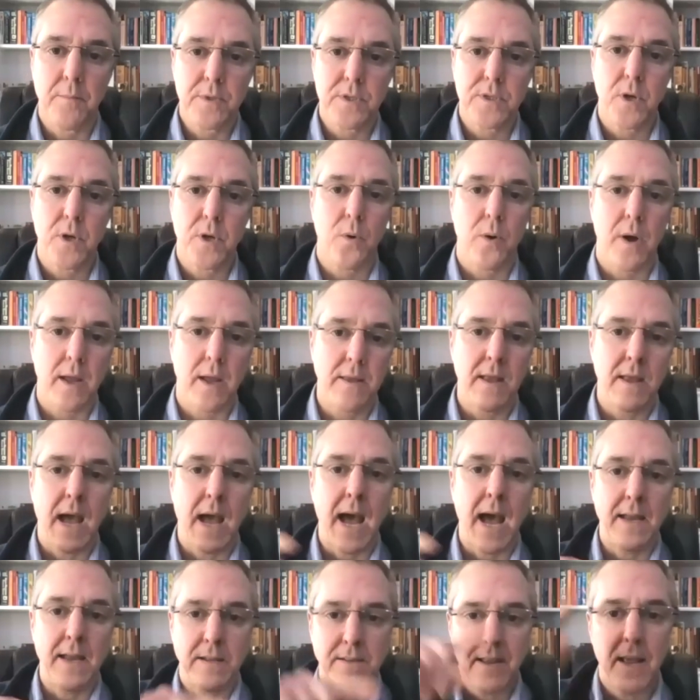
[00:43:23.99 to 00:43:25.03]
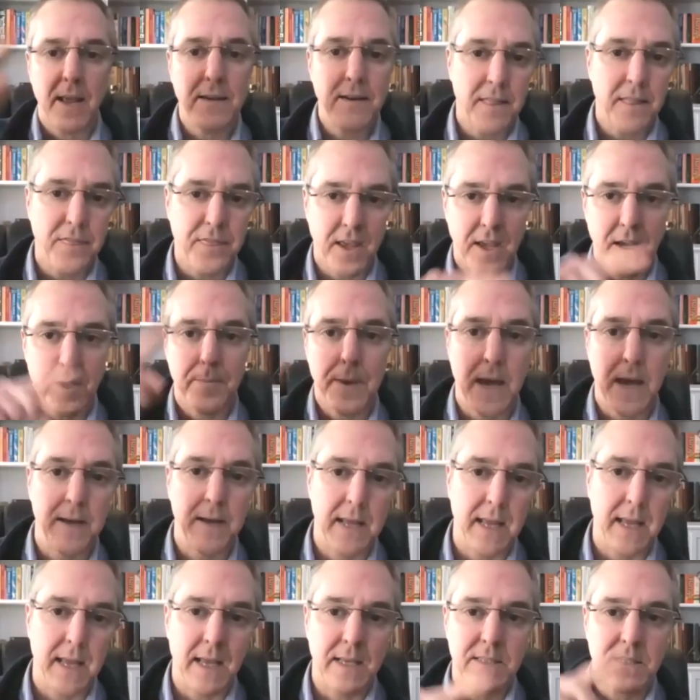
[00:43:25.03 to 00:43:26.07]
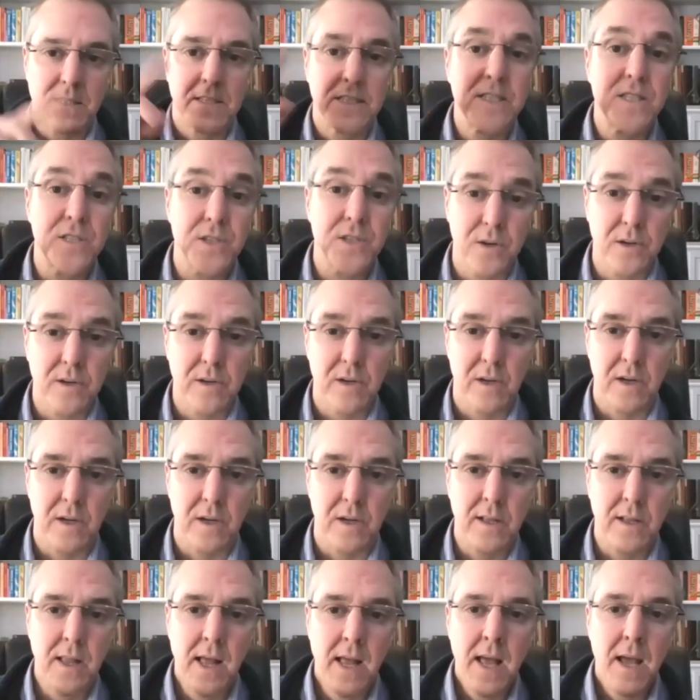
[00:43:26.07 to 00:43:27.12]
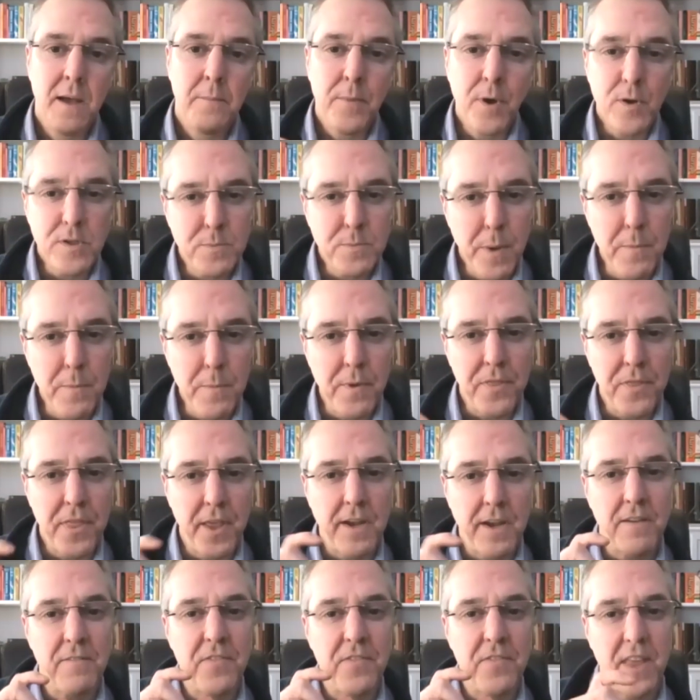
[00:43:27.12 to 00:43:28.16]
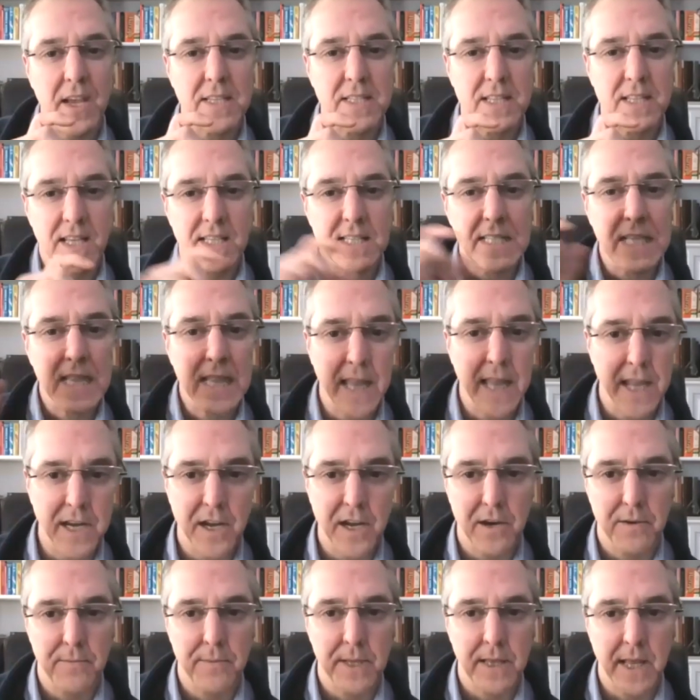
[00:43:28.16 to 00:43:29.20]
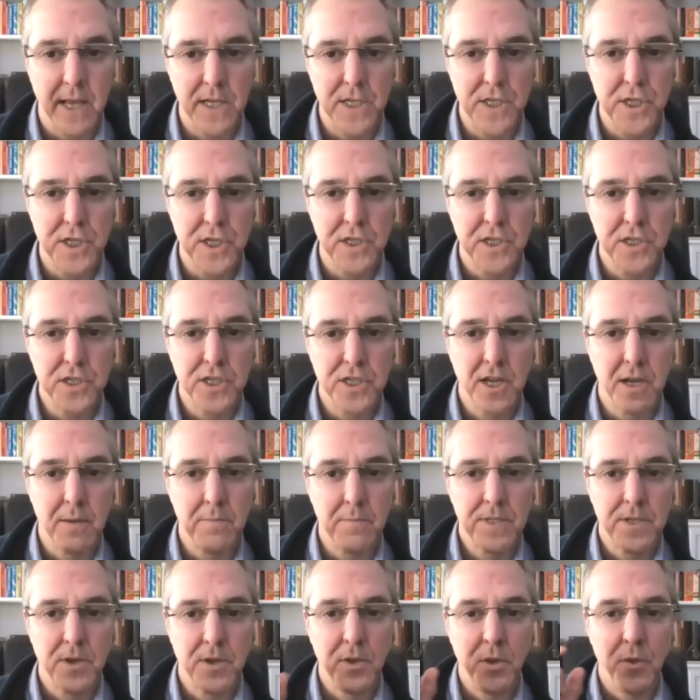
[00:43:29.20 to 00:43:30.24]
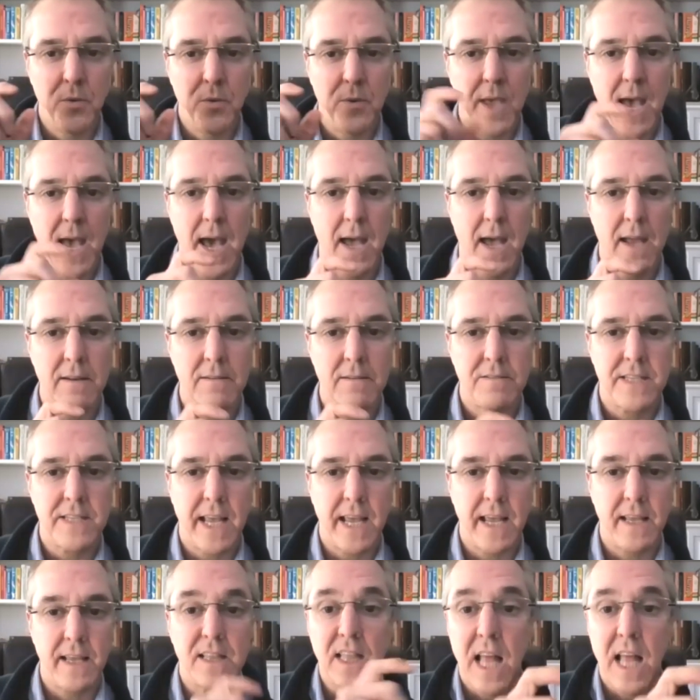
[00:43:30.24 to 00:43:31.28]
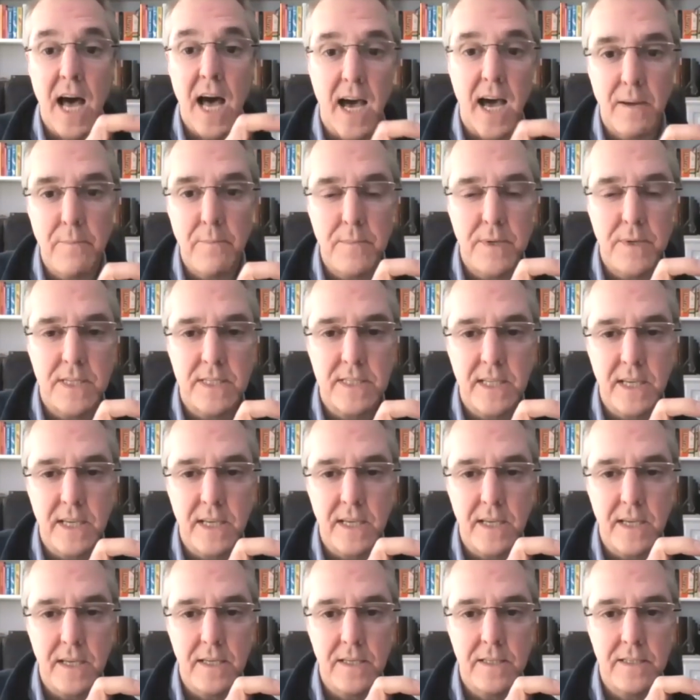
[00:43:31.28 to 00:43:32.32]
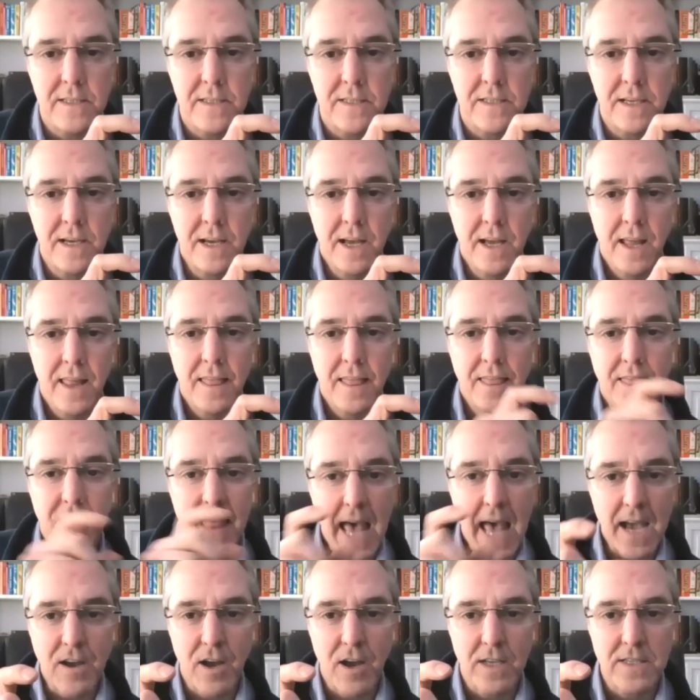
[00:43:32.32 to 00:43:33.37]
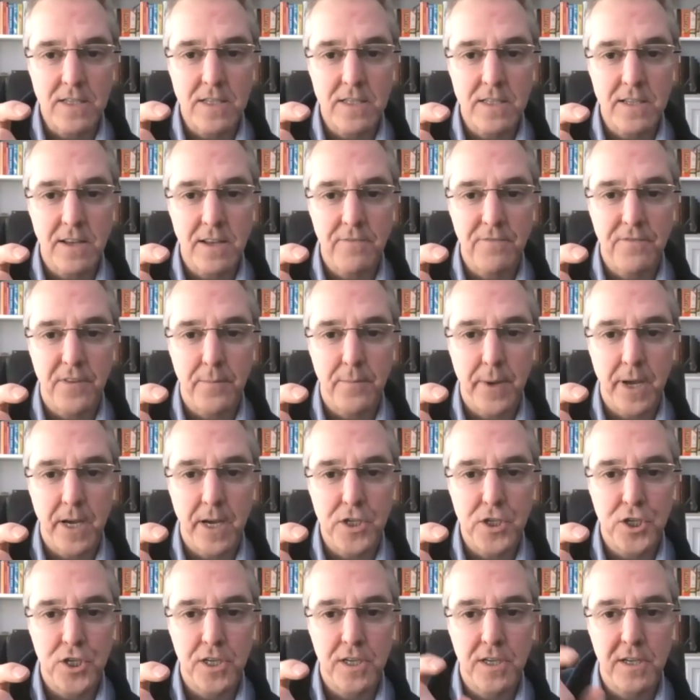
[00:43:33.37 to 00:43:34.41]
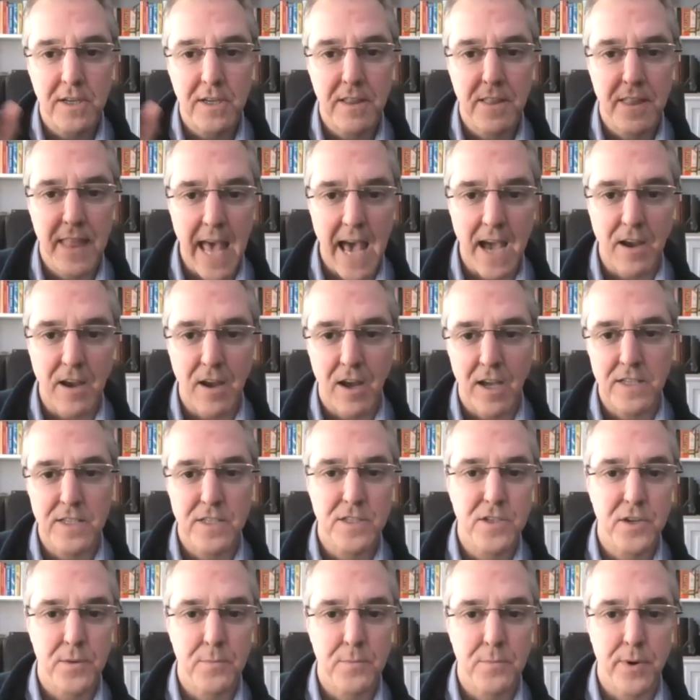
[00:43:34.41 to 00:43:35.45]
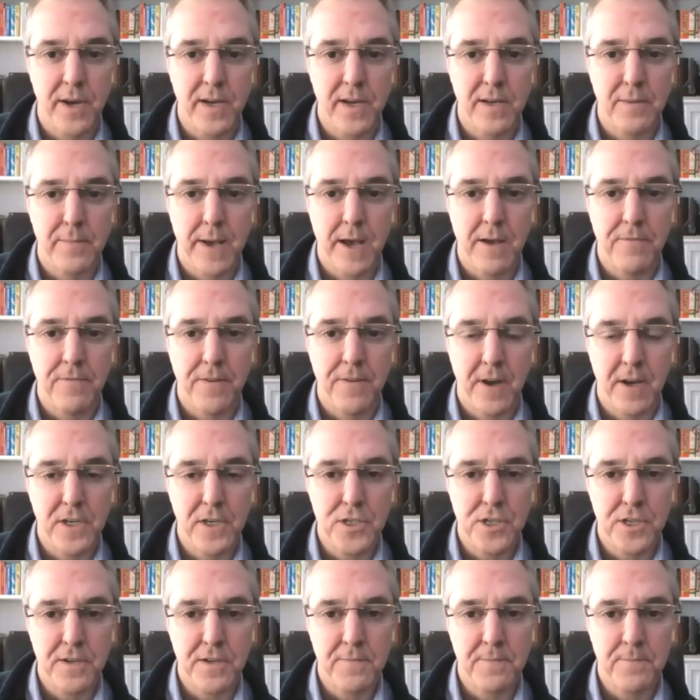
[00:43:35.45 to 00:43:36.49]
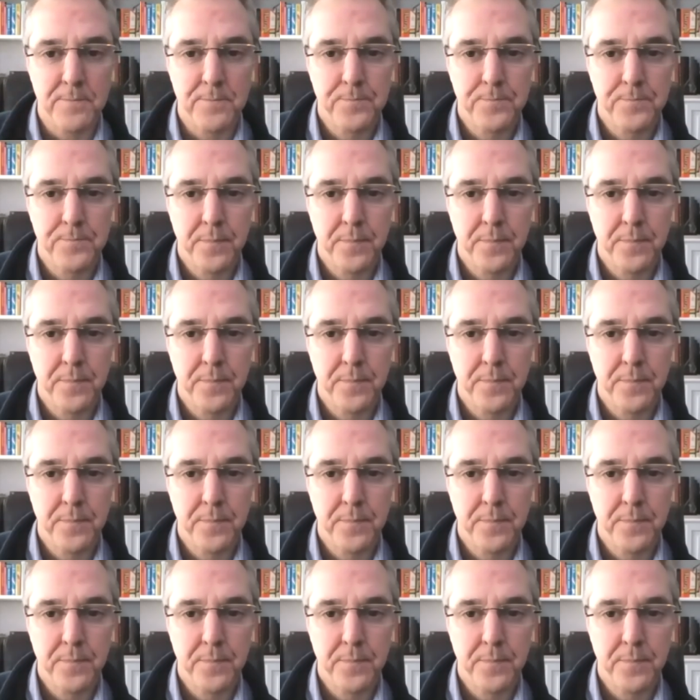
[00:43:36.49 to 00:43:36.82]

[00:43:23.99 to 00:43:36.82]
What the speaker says: So I tend to think about it as a circle. Most people think of things as linear relationships. So you get, say, Lyme disease, that causes inflammation, that causes your brain to malfunction.